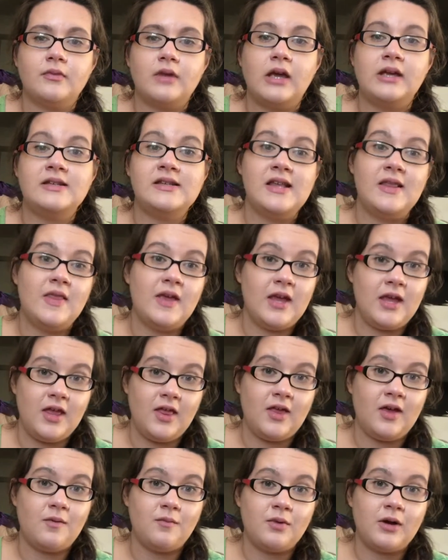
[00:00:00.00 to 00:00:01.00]
he's in the
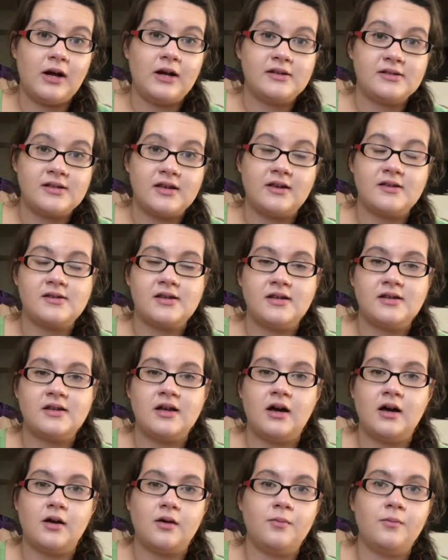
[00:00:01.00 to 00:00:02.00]
healing process. He's
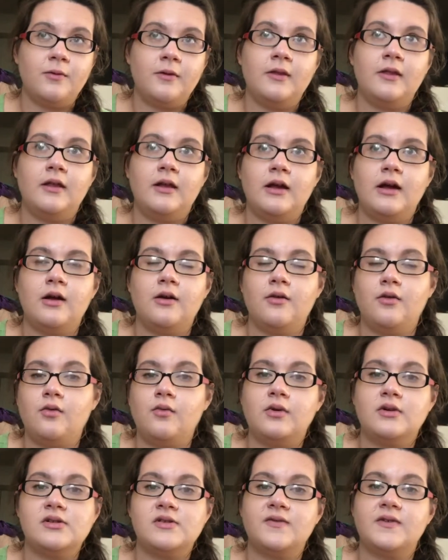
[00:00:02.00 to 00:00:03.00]
not completely out of the
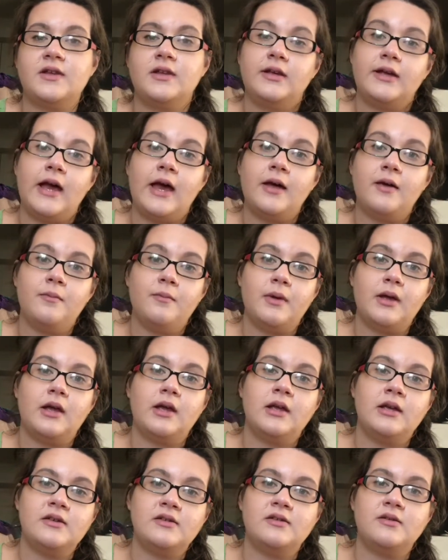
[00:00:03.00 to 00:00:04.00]
woods of it yet, but
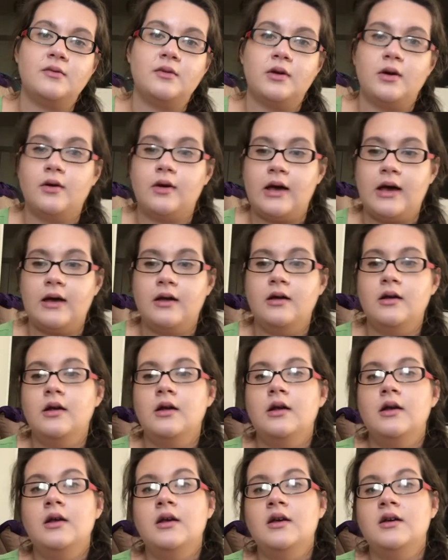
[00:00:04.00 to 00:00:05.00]
he's doing okay.
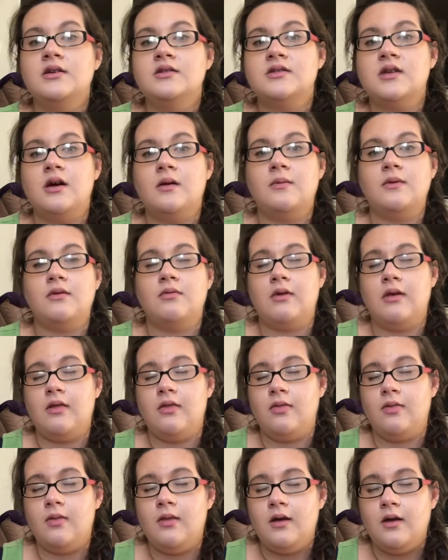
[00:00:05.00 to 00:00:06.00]
So
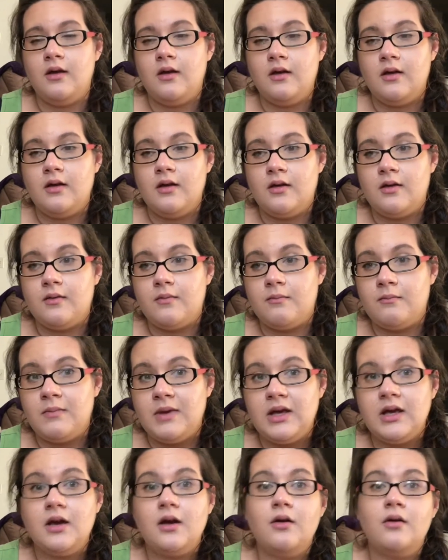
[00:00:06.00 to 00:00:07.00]
between
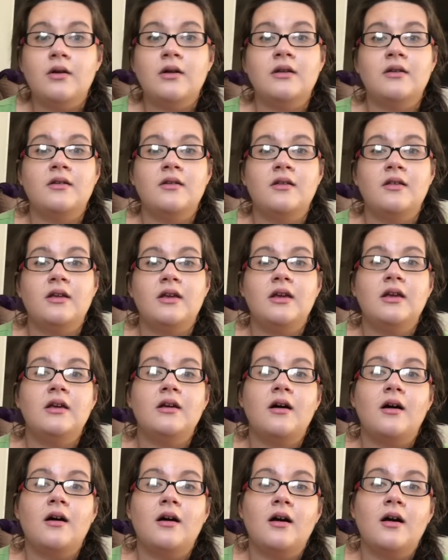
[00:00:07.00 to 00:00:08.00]
me going to
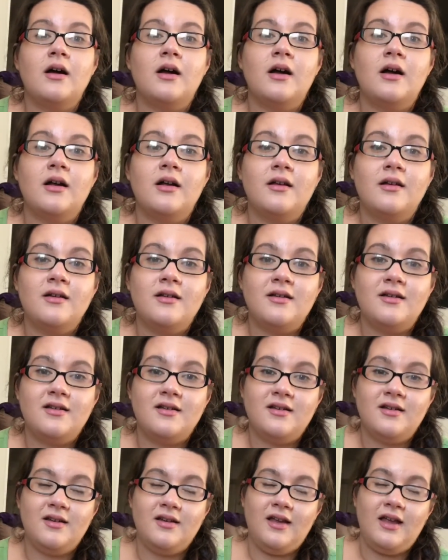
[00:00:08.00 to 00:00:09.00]
the ER,
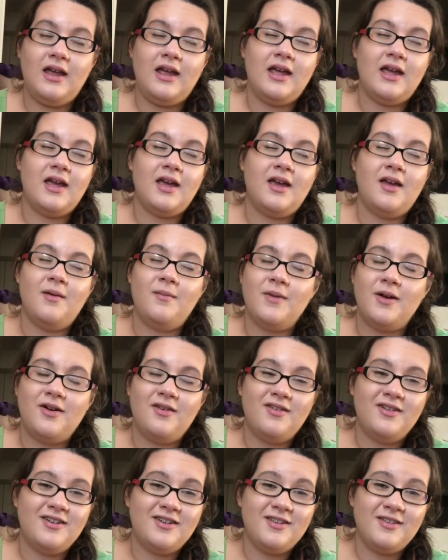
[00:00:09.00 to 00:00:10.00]
like him
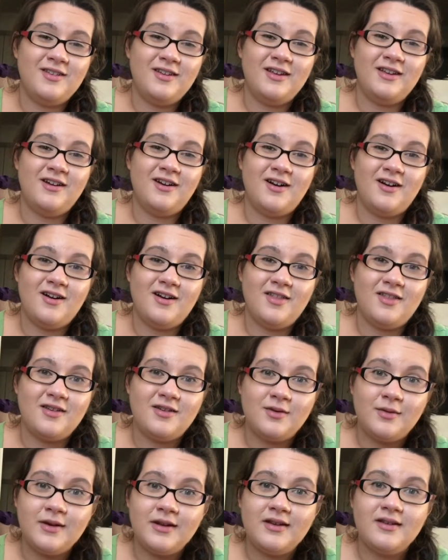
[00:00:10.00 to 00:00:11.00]
going to the ER, the
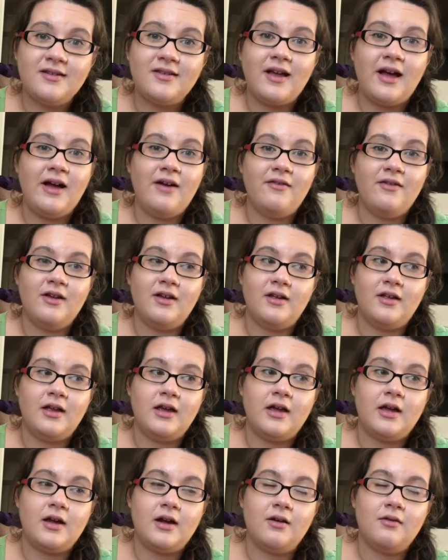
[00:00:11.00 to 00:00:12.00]
twins having
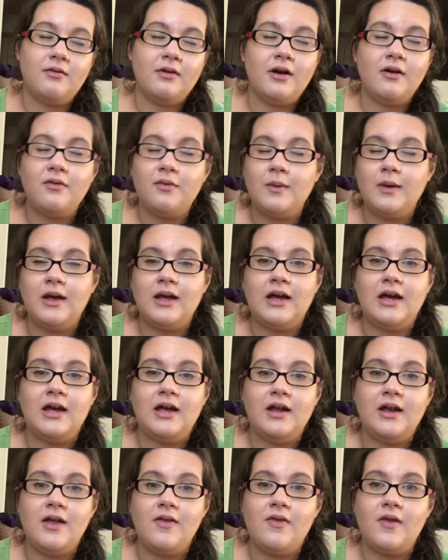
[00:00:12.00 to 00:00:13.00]
like a rough
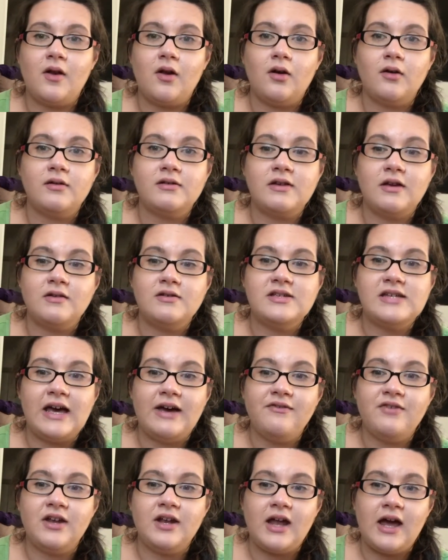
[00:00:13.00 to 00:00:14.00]
weekend, and then also
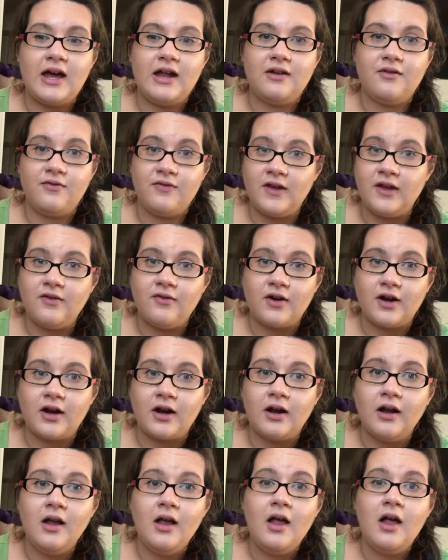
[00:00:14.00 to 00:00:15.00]
Devin had a
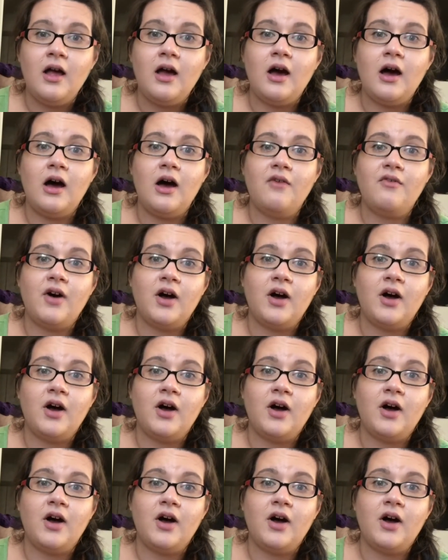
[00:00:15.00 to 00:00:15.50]
fever of